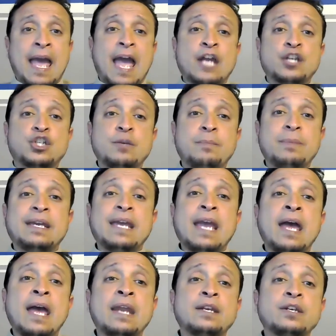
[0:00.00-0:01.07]
and she
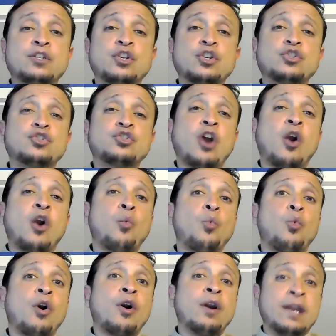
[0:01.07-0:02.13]
began to start
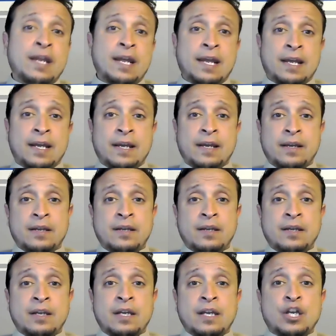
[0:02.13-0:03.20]
worrying.
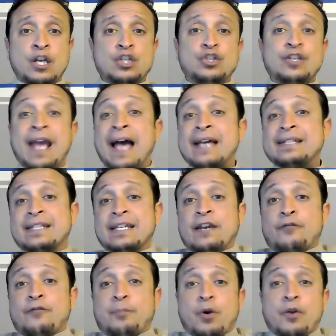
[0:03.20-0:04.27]
She has to
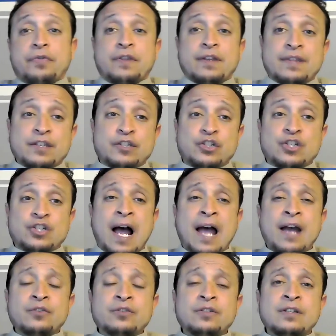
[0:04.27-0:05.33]
give birth to this
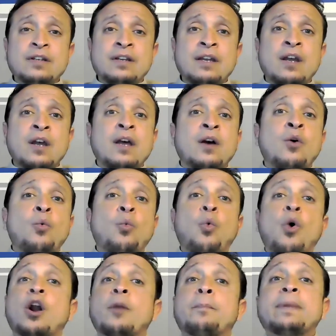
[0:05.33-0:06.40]
child.
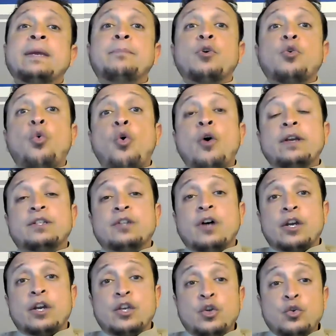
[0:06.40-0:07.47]
What are people going to
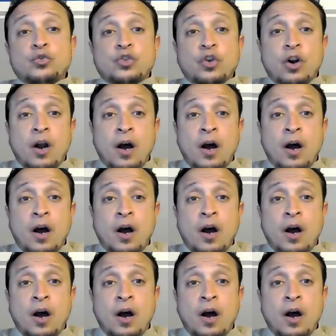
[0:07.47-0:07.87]
accuse her